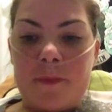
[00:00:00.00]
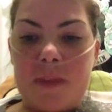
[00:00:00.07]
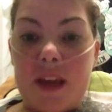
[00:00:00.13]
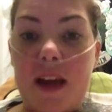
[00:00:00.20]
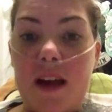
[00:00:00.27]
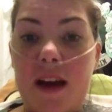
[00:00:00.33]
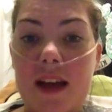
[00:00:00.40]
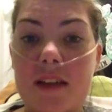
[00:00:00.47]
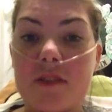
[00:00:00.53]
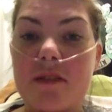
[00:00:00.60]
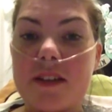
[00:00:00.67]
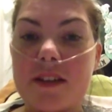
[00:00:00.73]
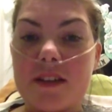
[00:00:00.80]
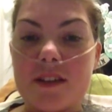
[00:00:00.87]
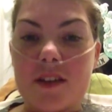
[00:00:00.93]
yeah, I had a
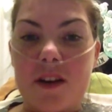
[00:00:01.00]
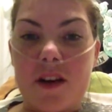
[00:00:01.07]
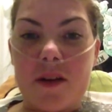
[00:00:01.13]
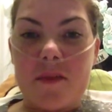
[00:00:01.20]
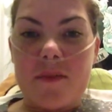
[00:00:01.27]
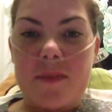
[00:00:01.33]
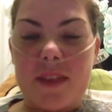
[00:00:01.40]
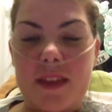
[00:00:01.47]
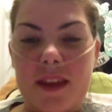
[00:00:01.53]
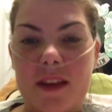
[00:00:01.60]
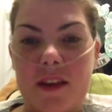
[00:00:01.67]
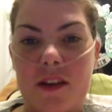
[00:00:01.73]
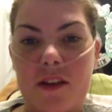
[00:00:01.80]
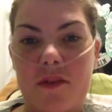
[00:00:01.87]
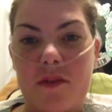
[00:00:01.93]
really good time. Thank
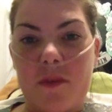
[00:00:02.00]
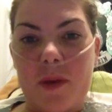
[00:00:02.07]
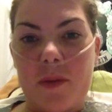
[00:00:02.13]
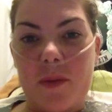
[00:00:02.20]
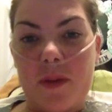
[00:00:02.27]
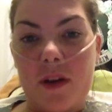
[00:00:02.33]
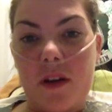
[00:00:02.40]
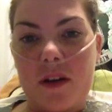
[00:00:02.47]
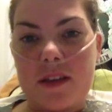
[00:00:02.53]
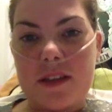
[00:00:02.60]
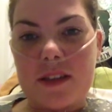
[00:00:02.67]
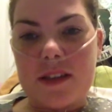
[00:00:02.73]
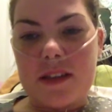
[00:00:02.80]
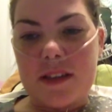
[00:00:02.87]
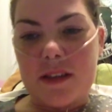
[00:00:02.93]
you for people that
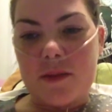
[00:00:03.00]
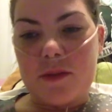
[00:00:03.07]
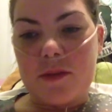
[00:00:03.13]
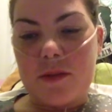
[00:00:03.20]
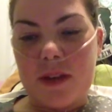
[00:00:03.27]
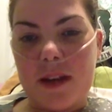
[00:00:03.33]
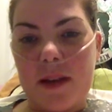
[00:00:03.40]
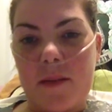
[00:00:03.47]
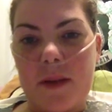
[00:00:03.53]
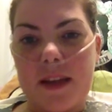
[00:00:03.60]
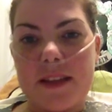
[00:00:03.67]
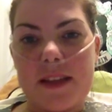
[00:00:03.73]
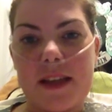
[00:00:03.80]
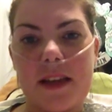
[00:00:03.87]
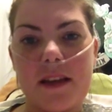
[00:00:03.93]
asked. It was really
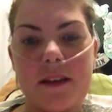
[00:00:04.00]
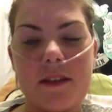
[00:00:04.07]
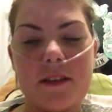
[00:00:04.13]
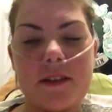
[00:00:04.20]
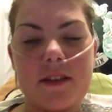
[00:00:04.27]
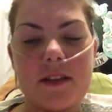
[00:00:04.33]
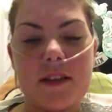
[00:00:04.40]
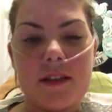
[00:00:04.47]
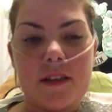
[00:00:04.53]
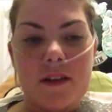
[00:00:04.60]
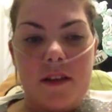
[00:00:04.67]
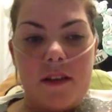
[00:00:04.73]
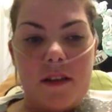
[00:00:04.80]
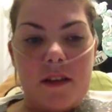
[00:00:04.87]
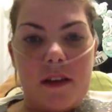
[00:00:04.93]
amazing, and
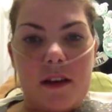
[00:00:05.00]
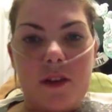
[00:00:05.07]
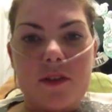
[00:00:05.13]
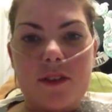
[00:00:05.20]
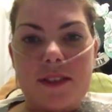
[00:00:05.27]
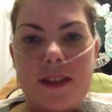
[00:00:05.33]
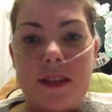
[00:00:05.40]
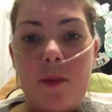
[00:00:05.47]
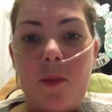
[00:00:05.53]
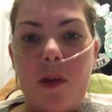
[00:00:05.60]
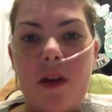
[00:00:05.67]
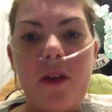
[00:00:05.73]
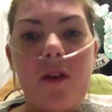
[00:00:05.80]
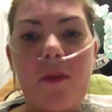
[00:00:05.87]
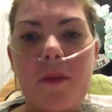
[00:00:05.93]
I got to see the
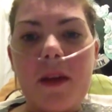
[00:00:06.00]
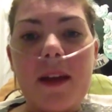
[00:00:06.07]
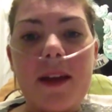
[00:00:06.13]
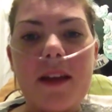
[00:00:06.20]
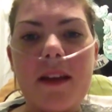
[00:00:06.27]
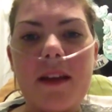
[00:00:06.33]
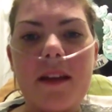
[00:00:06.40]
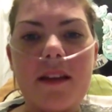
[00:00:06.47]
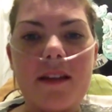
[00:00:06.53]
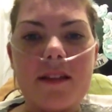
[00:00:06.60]
pyramids.